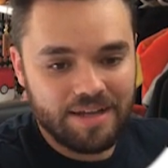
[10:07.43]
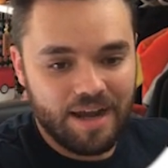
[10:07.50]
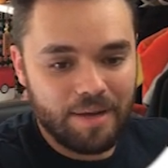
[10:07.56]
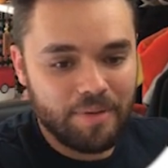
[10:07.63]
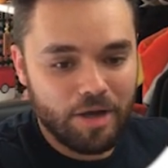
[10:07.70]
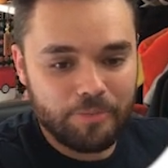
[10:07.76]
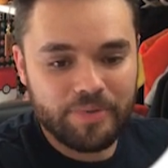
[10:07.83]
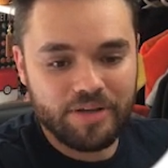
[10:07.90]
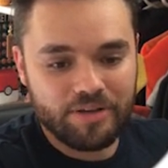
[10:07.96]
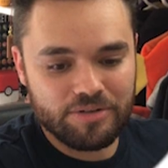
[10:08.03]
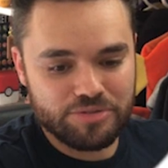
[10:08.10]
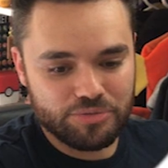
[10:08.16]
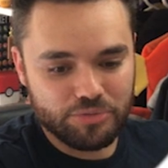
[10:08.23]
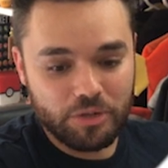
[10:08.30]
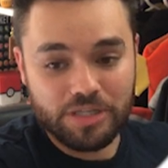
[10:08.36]
I'm hoping it
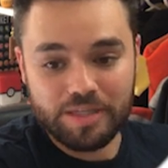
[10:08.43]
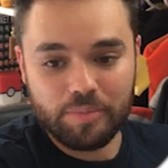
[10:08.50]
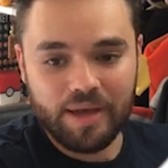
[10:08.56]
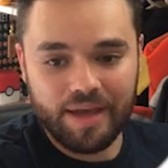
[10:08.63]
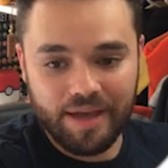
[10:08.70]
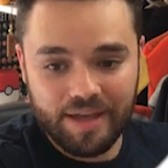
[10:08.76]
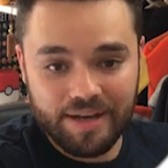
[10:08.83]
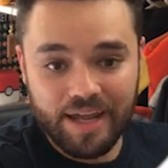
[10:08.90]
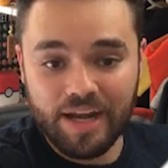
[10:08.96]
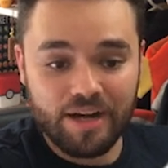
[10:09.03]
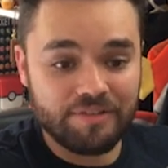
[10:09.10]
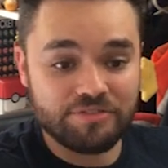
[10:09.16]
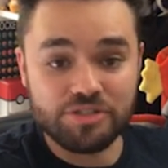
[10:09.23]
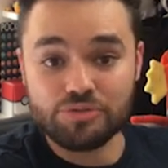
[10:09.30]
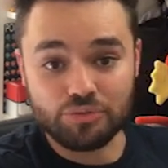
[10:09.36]
goes really bad and
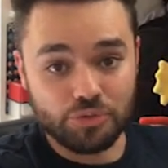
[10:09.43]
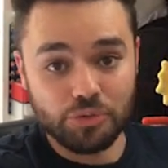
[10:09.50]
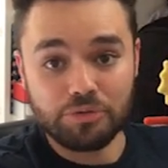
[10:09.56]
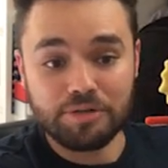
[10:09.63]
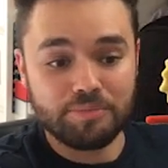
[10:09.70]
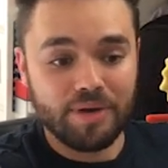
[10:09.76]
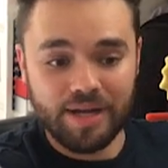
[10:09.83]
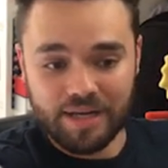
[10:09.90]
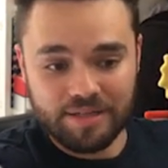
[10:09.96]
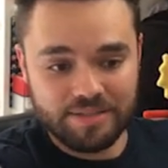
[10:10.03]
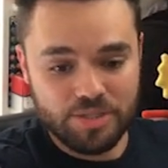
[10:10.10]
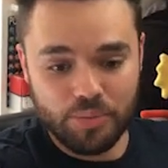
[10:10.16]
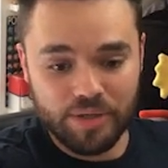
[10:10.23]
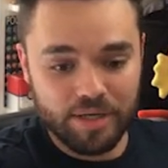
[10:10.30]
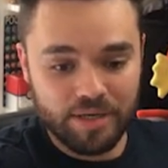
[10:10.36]
I've just ruined my
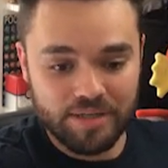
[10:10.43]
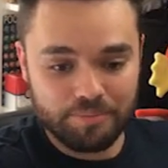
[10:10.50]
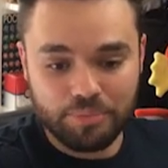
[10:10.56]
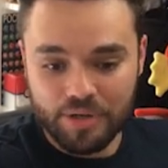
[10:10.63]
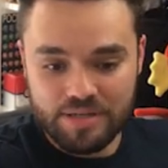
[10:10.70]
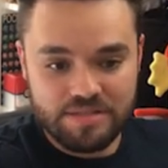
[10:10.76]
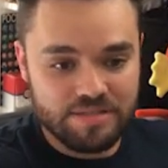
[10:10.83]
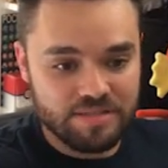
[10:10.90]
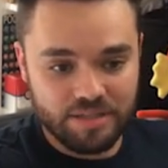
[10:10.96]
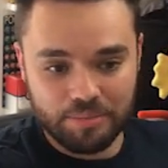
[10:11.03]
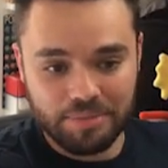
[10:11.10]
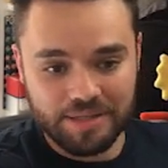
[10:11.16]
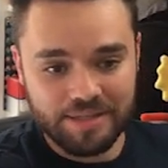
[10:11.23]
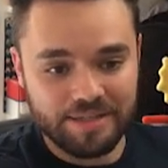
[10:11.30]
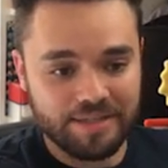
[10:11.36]
Twitter presence
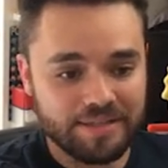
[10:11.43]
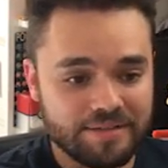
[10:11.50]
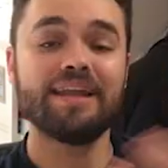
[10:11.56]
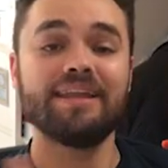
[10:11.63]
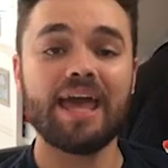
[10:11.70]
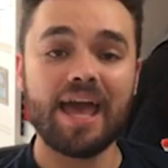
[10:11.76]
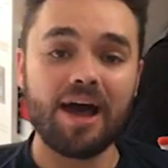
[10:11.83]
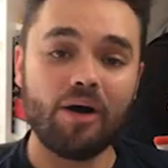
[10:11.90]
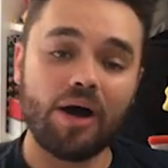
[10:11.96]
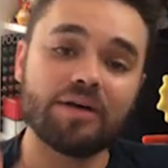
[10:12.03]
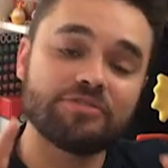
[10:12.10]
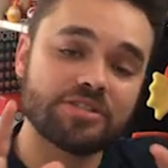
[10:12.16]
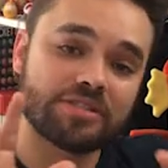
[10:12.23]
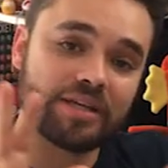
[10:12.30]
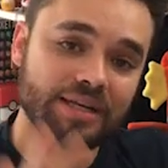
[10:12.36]
completely. Now
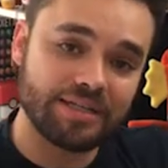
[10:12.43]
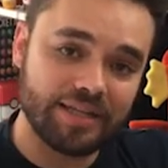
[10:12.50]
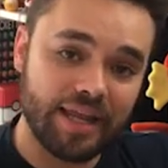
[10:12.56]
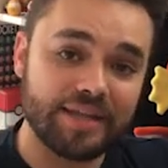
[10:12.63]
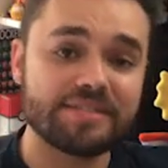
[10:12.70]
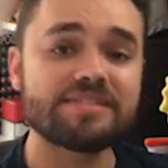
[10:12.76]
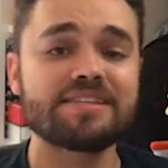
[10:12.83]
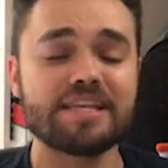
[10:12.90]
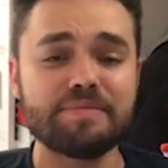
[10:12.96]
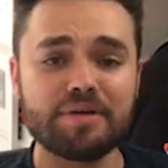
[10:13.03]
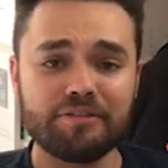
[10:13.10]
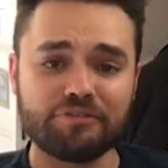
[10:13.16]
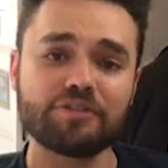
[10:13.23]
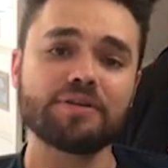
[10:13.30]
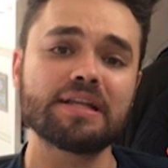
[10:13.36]
I'm just gonna let it
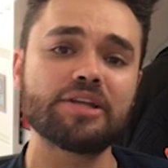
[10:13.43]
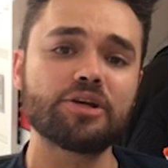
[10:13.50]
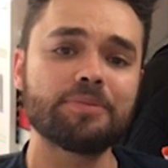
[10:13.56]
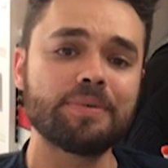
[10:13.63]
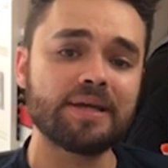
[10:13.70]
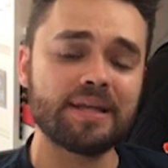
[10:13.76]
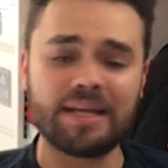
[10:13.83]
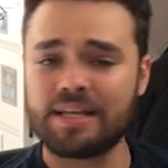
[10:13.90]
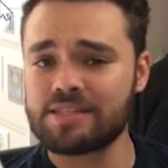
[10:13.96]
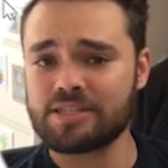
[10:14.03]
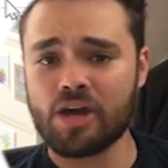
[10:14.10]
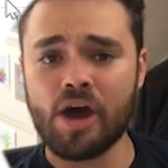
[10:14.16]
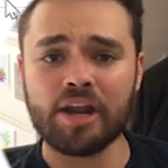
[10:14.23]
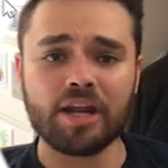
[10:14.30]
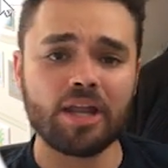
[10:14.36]
simmer for a little bit. It's
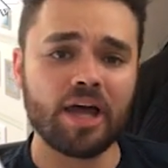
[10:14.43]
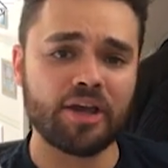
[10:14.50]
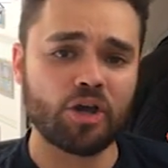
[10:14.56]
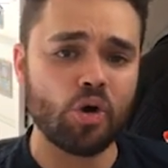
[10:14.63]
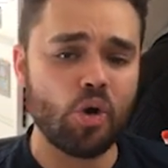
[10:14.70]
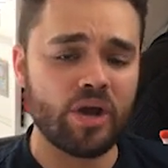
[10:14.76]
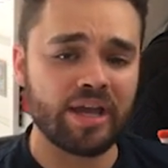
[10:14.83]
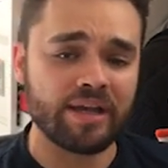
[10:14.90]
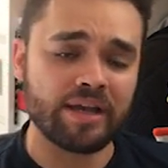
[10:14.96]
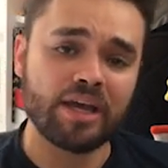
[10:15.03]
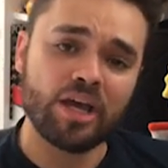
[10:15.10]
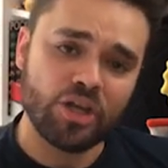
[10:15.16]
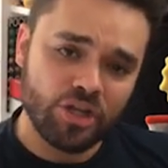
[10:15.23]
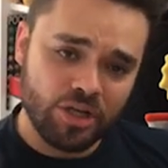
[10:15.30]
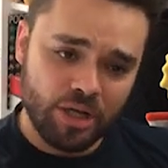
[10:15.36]
kind of like cooking.
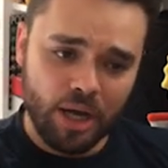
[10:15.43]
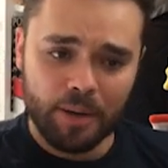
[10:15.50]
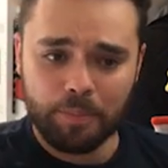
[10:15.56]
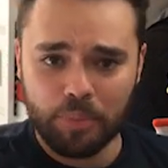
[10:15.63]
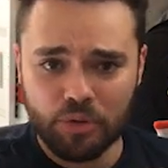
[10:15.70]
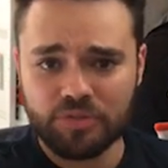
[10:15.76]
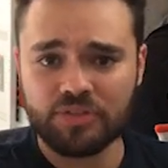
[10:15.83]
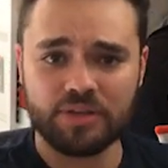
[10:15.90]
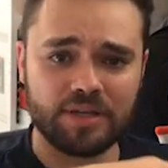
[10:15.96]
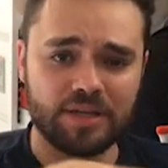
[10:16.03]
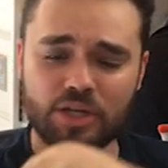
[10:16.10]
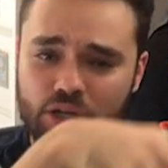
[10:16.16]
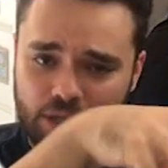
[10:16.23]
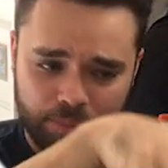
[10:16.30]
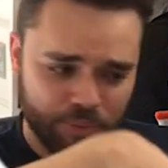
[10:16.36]
You gotta put
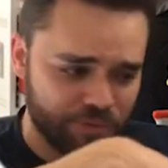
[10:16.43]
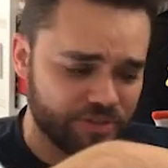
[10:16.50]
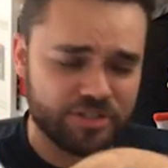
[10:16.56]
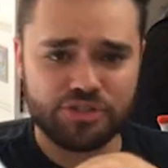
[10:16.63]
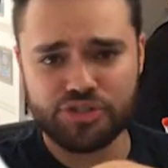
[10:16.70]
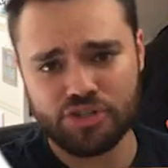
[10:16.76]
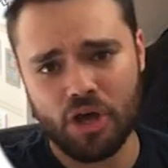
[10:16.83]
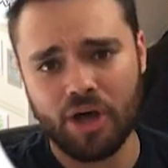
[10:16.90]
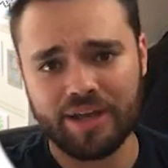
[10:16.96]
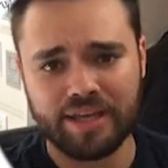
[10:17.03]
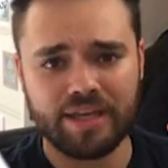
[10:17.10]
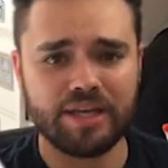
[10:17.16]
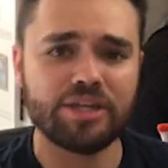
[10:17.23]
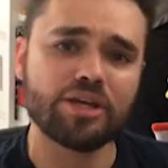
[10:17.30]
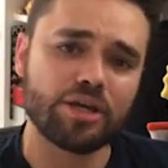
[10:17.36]
the stock
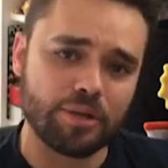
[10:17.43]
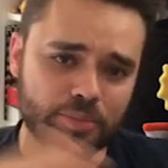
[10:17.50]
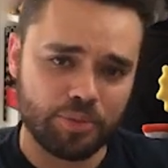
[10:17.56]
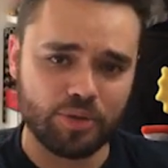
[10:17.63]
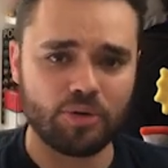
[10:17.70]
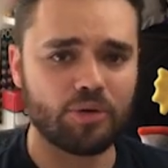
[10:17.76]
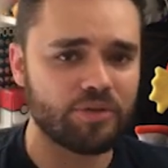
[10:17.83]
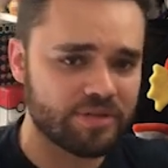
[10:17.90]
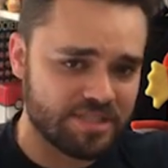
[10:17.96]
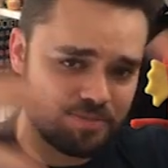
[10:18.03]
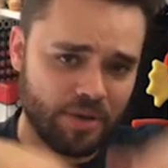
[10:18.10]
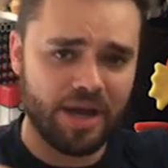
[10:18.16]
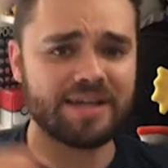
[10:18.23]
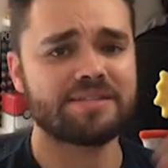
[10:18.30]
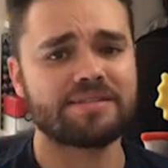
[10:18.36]
in, you gotta put all the
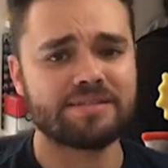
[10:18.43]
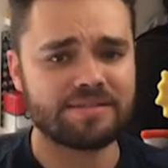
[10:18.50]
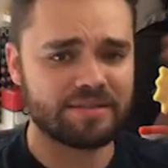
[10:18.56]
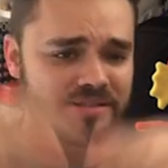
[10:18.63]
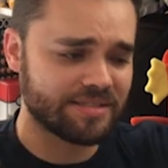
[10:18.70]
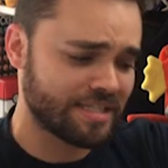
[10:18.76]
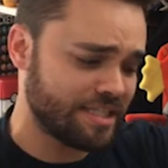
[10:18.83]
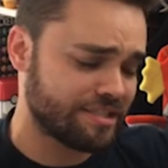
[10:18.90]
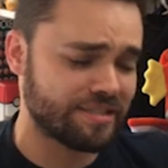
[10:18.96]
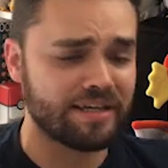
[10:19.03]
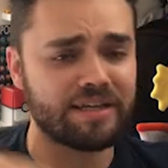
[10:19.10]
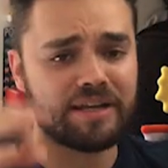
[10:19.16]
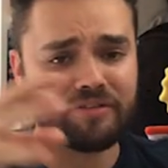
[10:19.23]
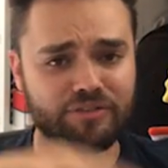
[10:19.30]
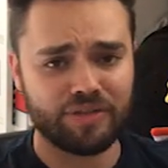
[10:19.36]
spices and
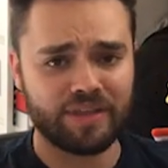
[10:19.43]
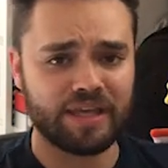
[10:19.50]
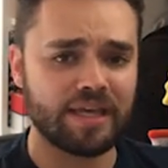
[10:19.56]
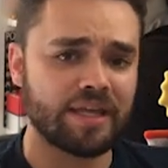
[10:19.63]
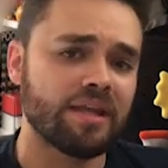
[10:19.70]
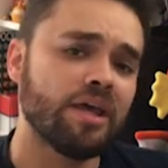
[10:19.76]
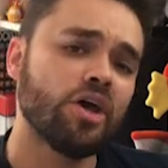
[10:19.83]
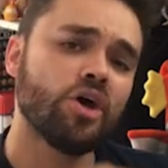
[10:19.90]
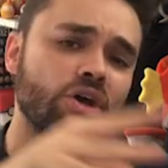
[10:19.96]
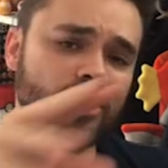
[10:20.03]
seasoning and everything in.